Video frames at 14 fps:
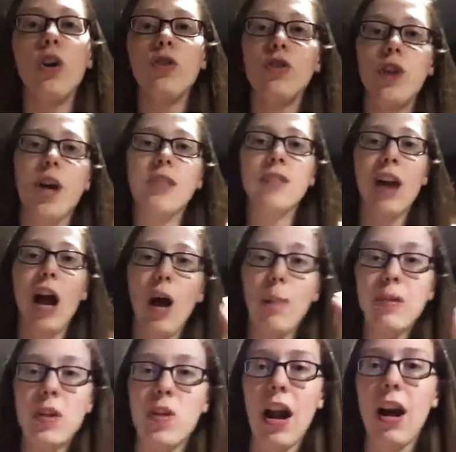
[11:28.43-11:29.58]
Just help
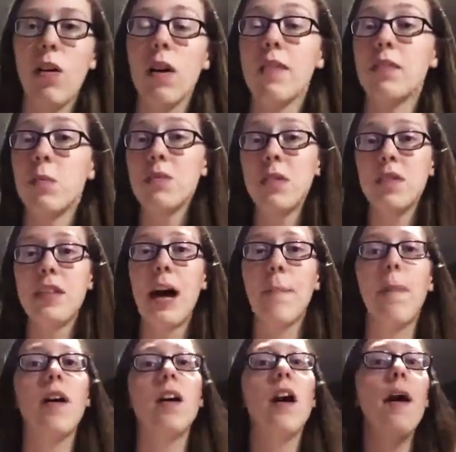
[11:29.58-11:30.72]
each other out. If someone's on the top
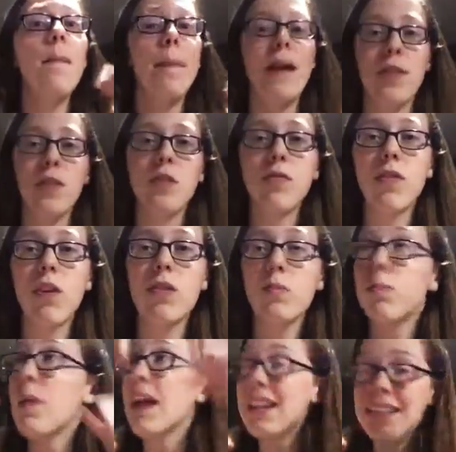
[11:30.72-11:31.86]
bunk, make theirs
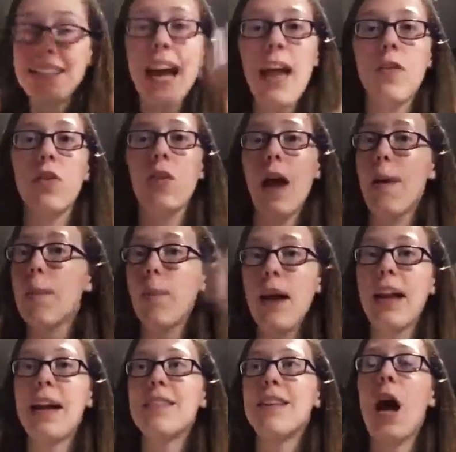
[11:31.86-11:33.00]
first, make it together, grab the
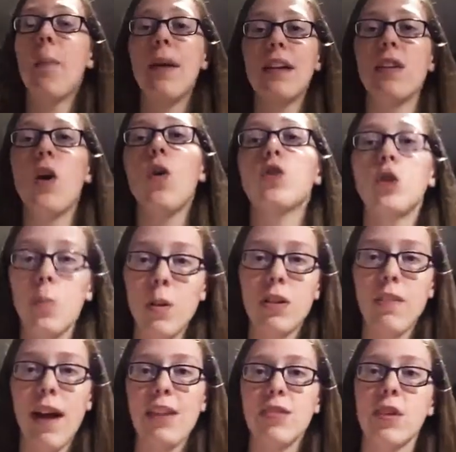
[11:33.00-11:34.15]
blankets, help. It goes so much
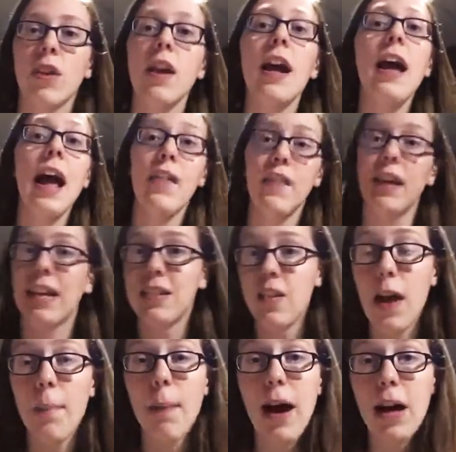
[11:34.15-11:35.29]
faster. And then get to
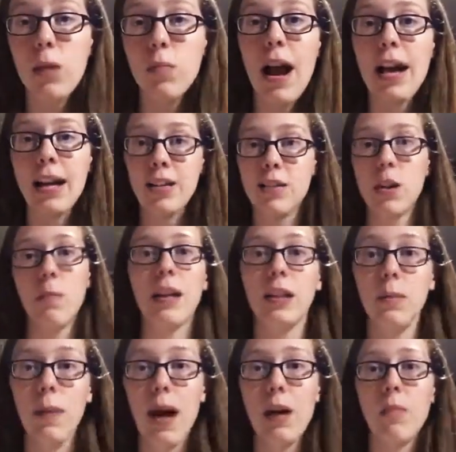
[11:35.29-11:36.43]
that bottom rack and start making the
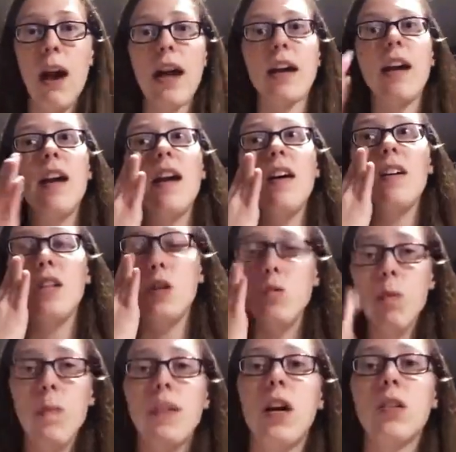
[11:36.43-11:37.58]
bottom rack. You
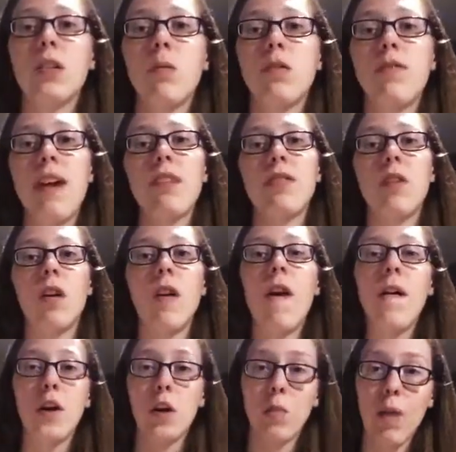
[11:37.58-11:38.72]
will be done so much faster.
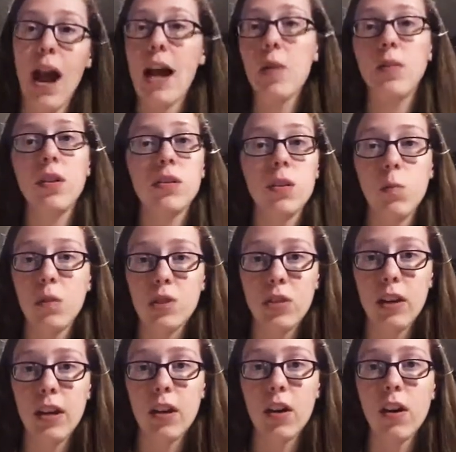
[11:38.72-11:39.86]
Your rack will look so much
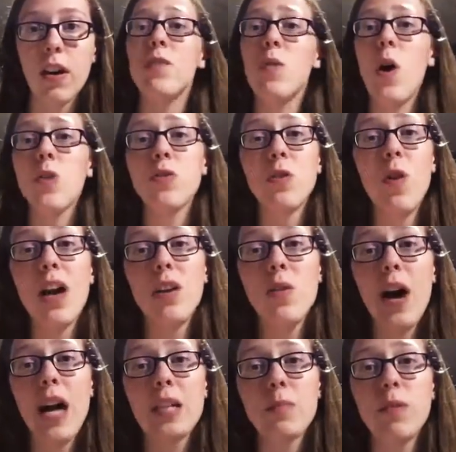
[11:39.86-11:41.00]
cleaner. If you also know how to do
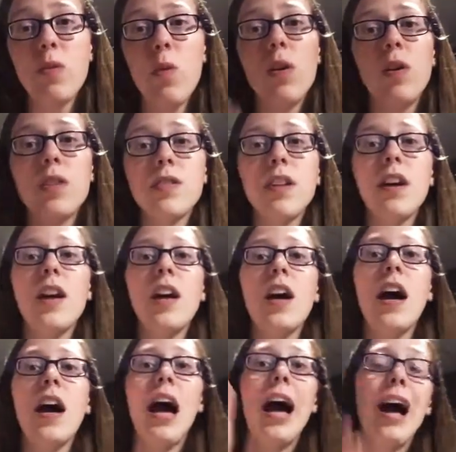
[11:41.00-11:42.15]
hospital corners,
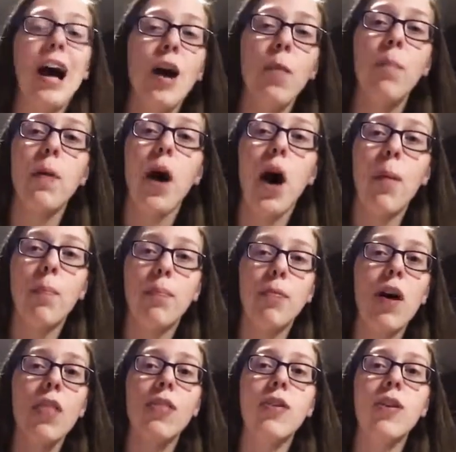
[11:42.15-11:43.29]
help a
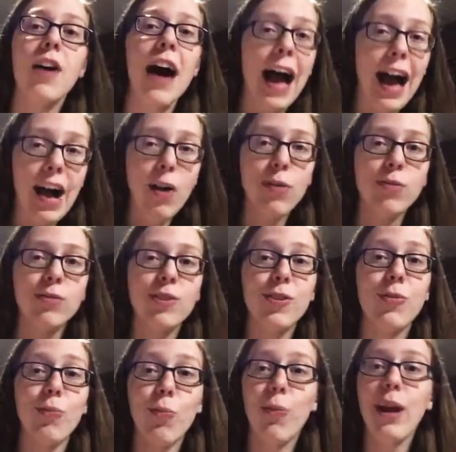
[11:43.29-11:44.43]
brother out.
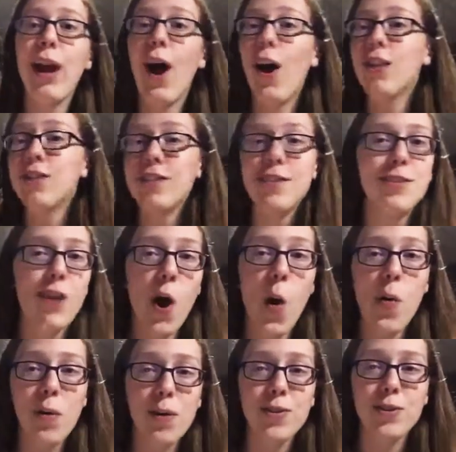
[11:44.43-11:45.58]
We all didn't know
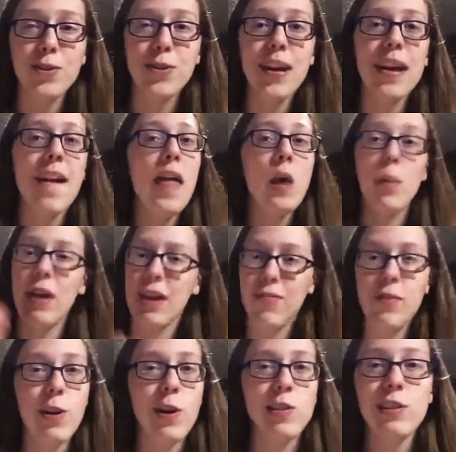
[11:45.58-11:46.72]
what we were doing. We had a
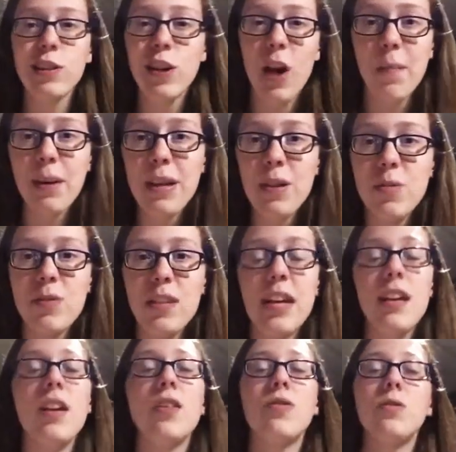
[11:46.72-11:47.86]
few girls in the company who
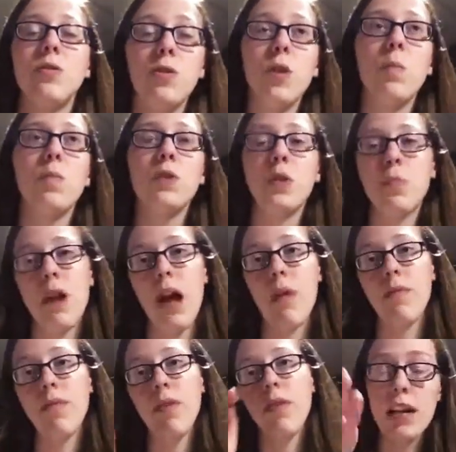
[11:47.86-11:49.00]
did. Super duper
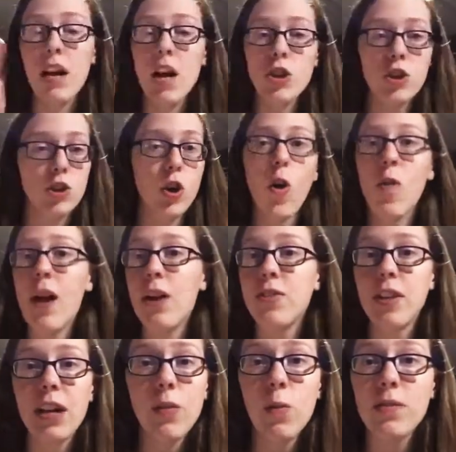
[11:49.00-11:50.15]
helpful. Just go around,
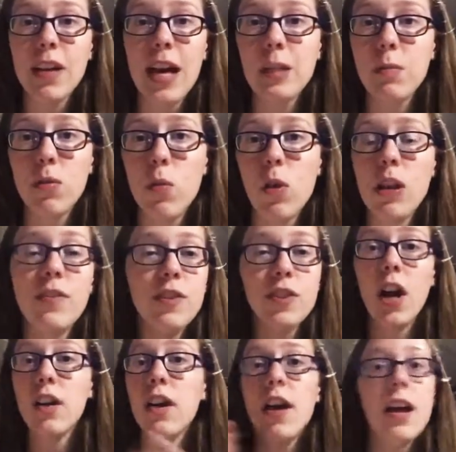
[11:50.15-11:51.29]
check everyone's hospital corner. If you're
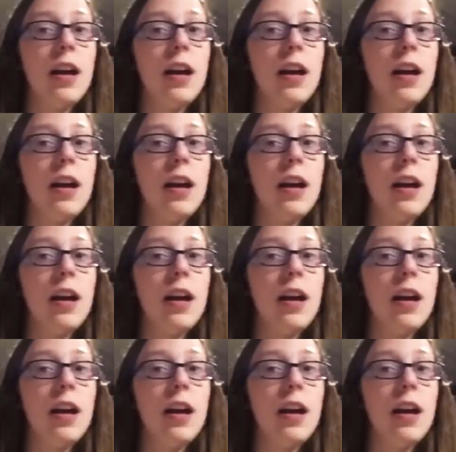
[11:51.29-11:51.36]
done,